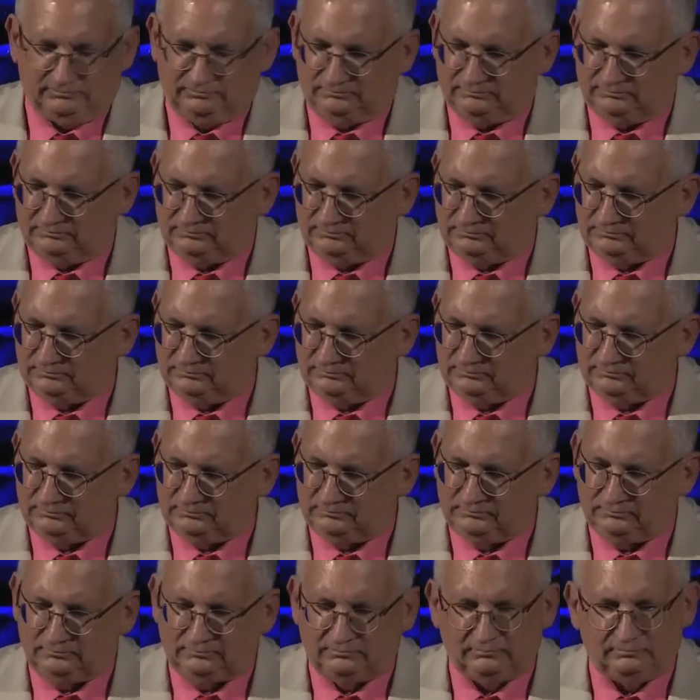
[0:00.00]

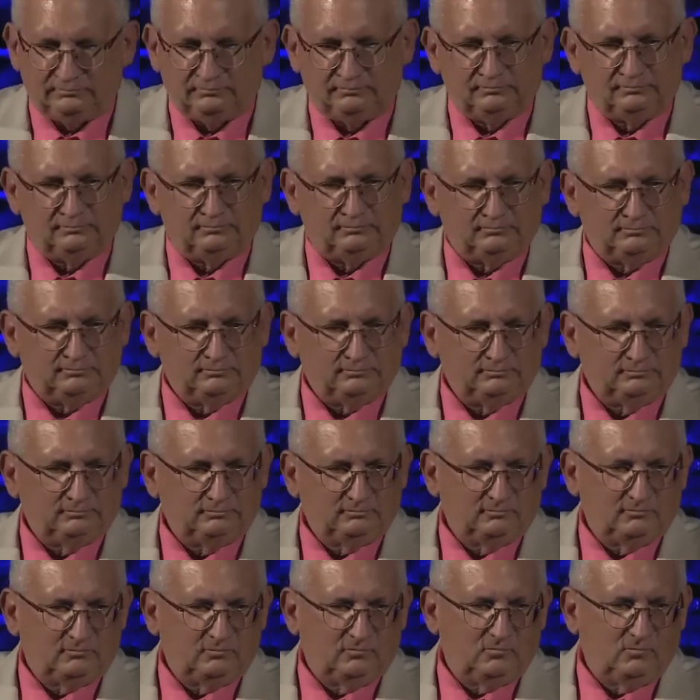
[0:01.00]
(no one is talking)